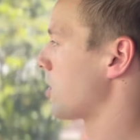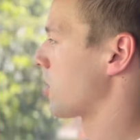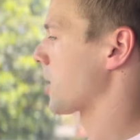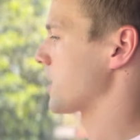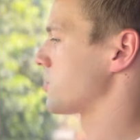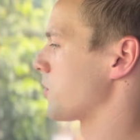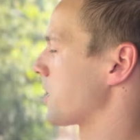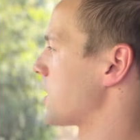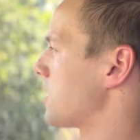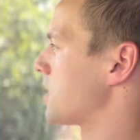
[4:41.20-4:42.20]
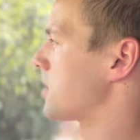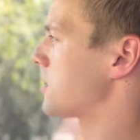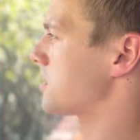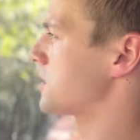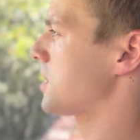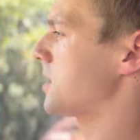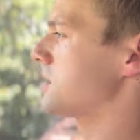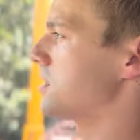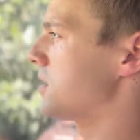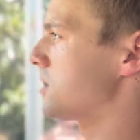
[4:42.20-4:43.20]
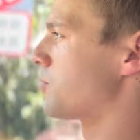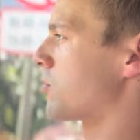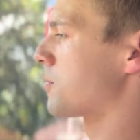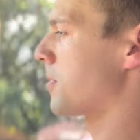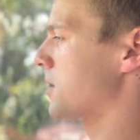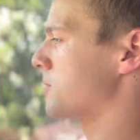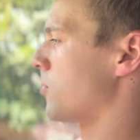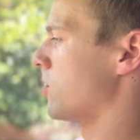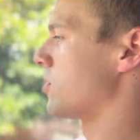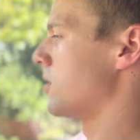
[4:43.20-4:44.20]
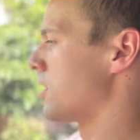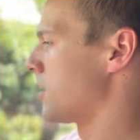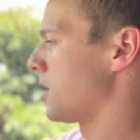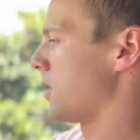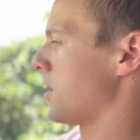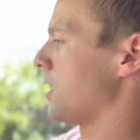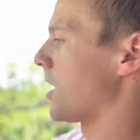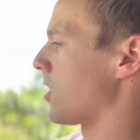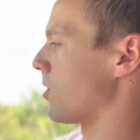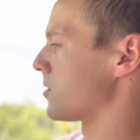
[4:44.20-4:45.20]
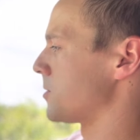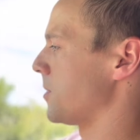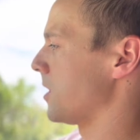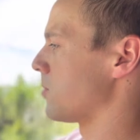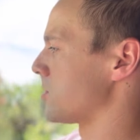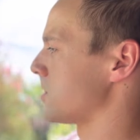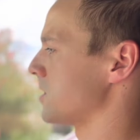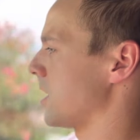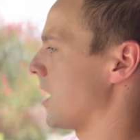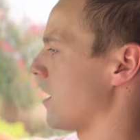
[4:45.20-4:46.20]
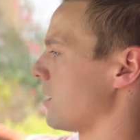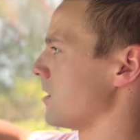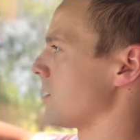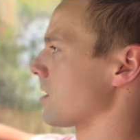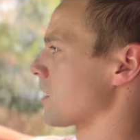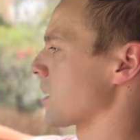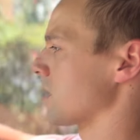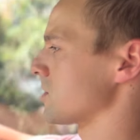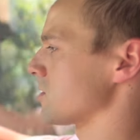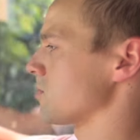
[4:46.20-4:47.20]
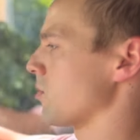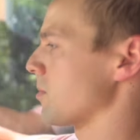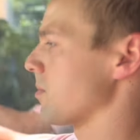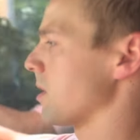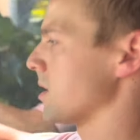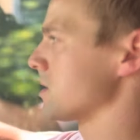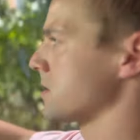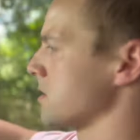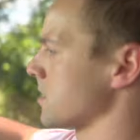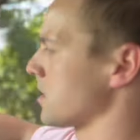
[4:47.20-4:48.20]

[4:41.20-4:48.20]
Okay, so we're gonna test the Sport Plus mode at a lower speed, which is now. Okay, so Sport Plus,